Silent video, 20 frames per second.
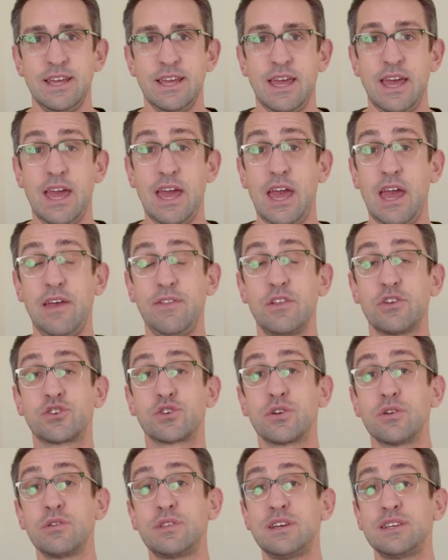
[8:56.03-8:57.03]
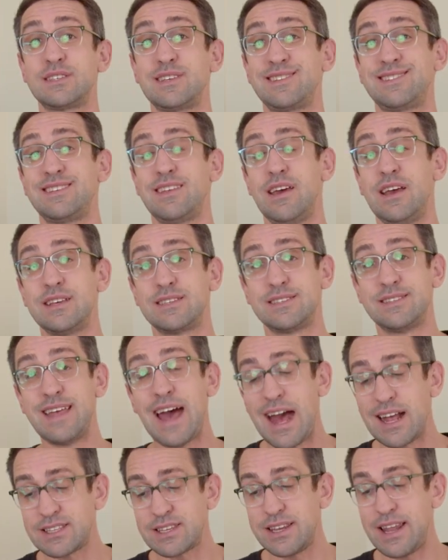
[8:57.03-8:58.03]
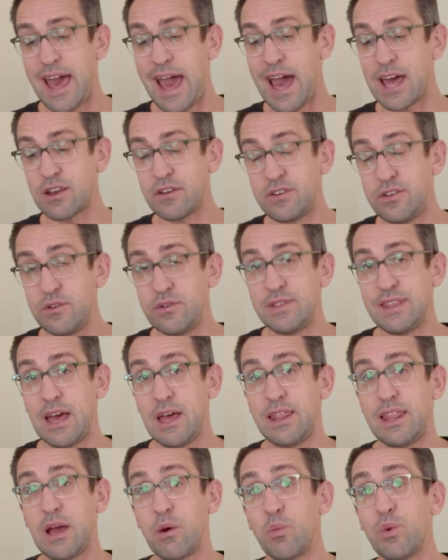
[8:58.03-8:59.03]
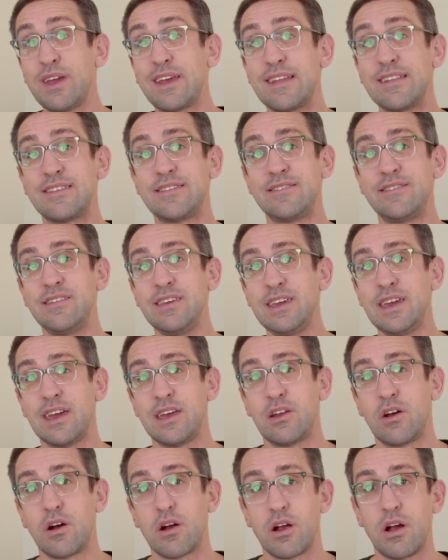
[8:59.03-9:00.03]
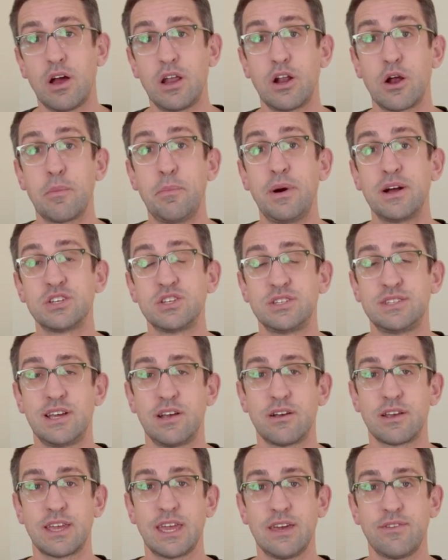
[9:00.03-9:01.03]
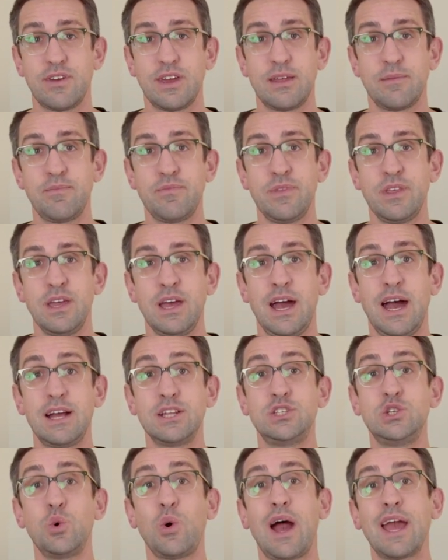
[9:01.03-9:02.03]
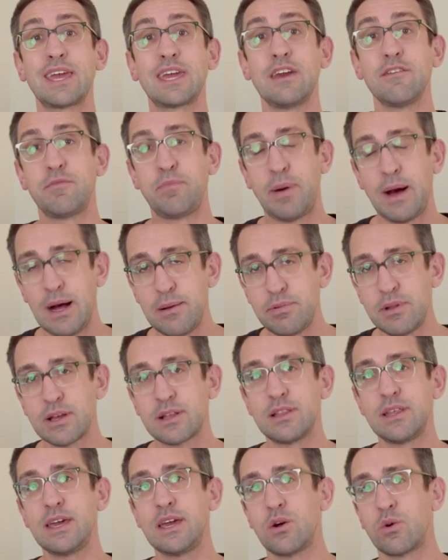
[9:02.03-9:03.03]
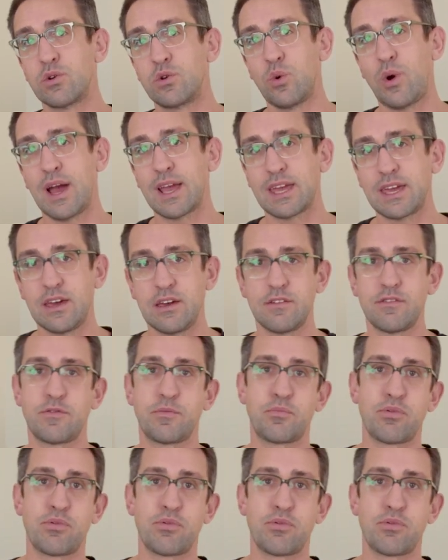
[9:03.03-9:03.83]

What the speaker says: And the truth is that's an attitude that we can see in our budgetary giving. Do I give publicly or do I give